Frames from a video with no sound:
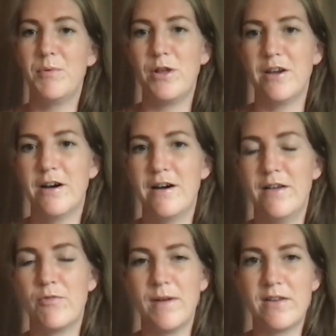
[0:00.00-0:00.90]
put your
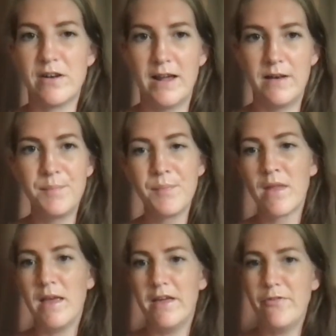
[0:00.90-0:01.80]
information in.
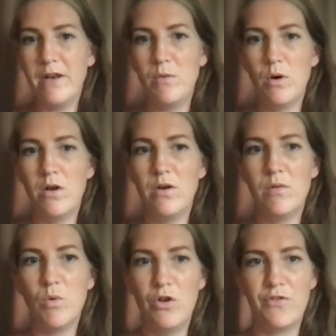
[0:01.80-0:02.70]
If anyone
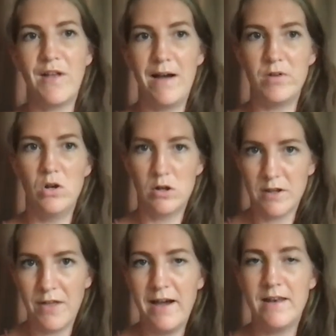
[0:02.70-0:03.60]
wants to have a look at
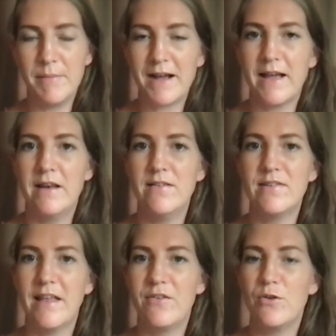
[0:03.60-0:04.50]
that in the back end,
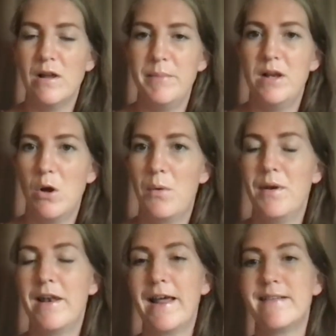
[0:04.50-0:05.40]
then do let me know. And
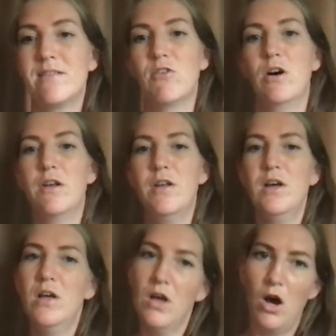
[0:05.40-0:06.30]
later on,
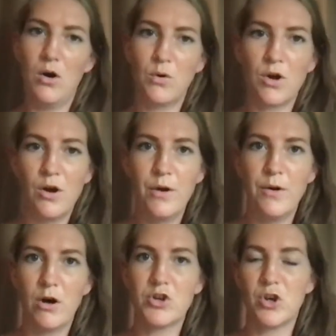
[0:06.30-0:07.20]

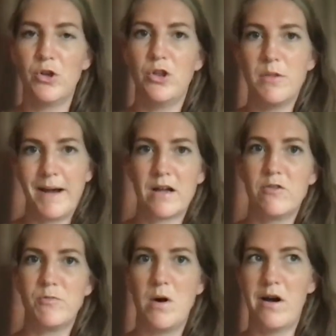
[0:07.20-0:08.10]
I'll show you the back
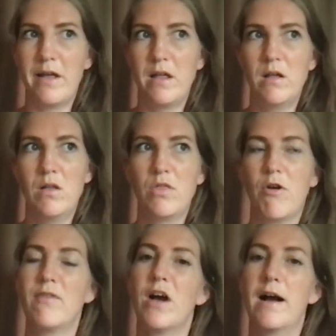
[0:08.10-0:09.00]
of my
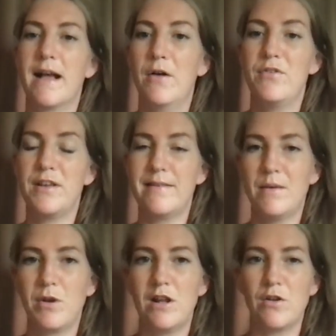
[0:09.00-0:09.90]
ThriveCart account so you can see
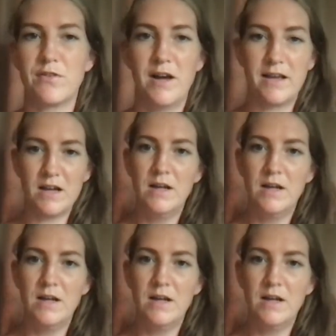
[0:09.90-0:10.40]
what it looks like.